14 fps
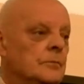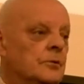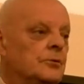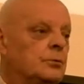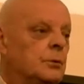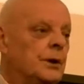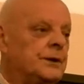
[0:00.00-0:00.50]

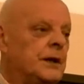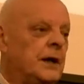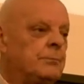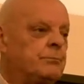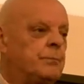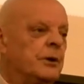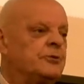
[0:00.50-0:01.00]
just what
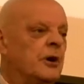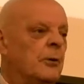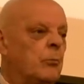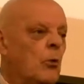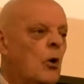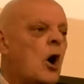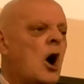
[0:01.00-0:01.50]
that
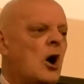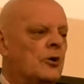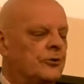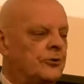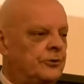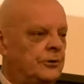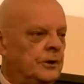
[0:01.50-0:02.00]
bishop
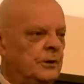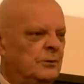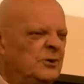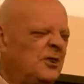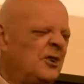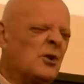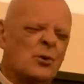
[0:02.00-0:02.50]
was. He
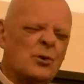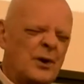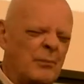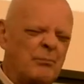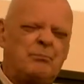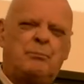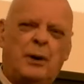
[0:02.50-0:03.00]
was an old
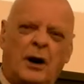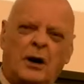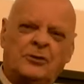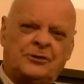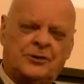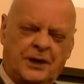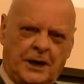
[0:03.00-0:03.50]

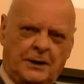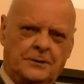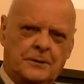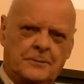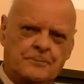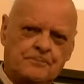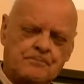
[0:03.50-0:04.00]
apostate.
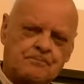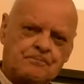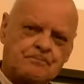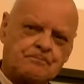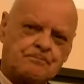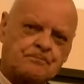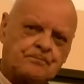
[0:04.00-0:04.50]

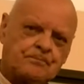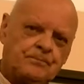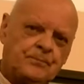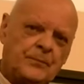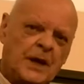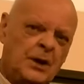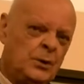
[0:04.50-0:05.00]

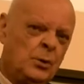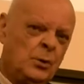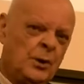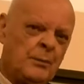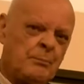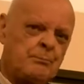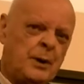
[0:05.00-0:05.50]
An
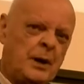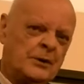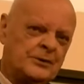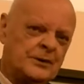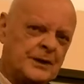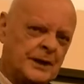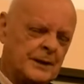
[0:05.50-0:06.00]
old
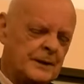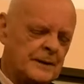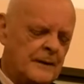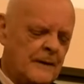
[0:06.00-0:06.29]
apostate.